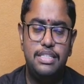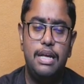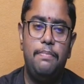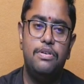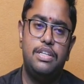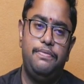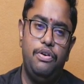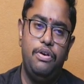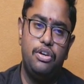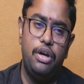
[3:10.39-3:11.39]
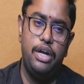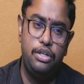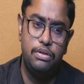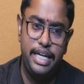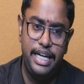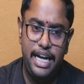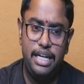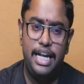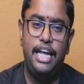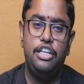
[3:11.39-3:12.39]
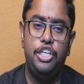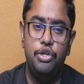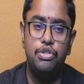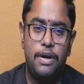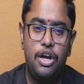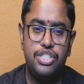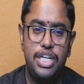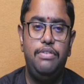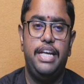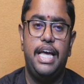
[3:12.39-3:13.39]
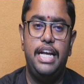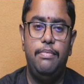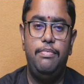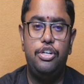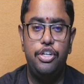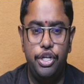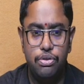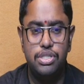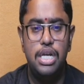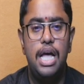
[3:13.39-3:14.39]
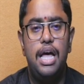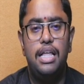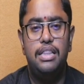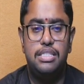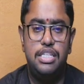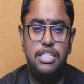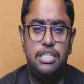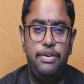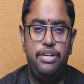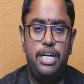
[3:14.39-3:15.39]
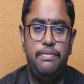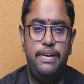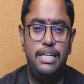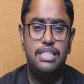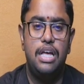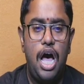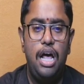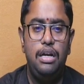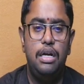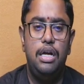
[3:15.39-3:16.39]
Suppose if you are going to create a huge project, we can able to use this distributed fields, or